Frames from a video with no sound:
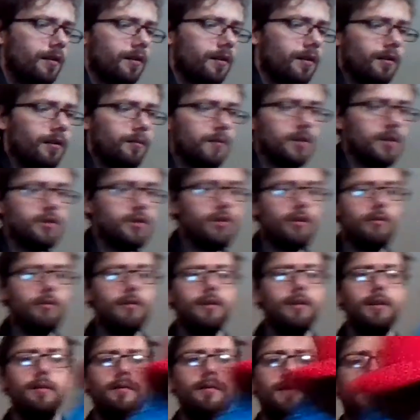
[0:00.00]
a
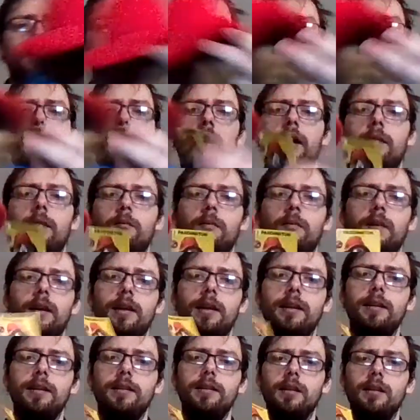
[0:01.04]
majority of the time,
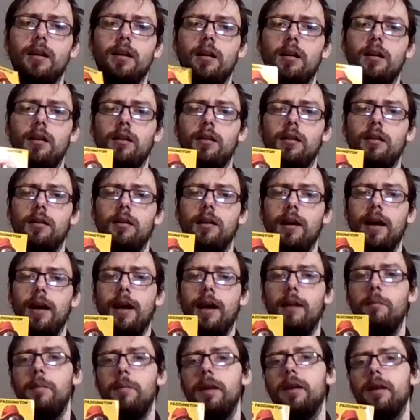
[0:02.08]
these are
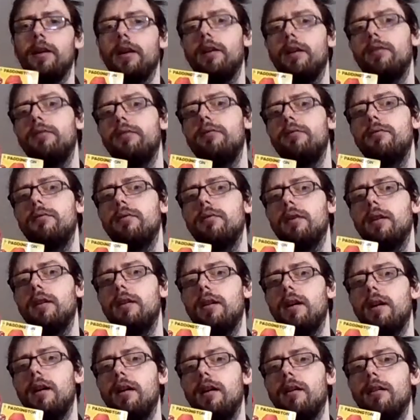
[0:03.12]
at bingo
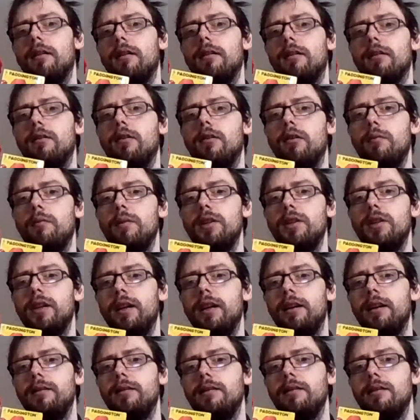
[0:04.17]
claw
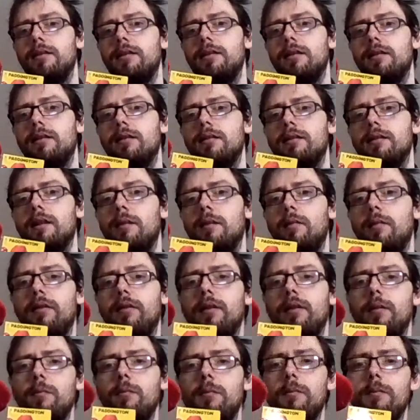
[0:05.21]
machines. Some of
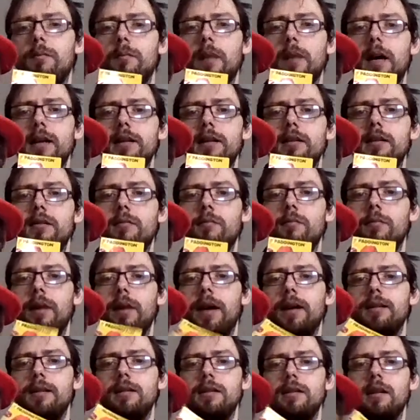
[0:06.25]
them Paddington
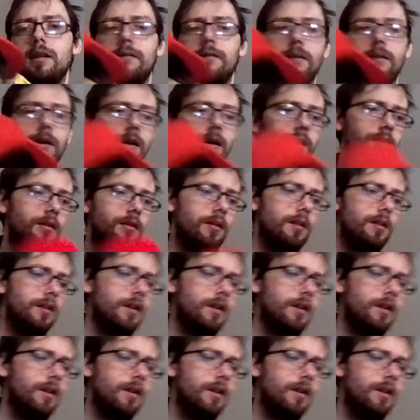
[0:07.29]
Bear stuff are.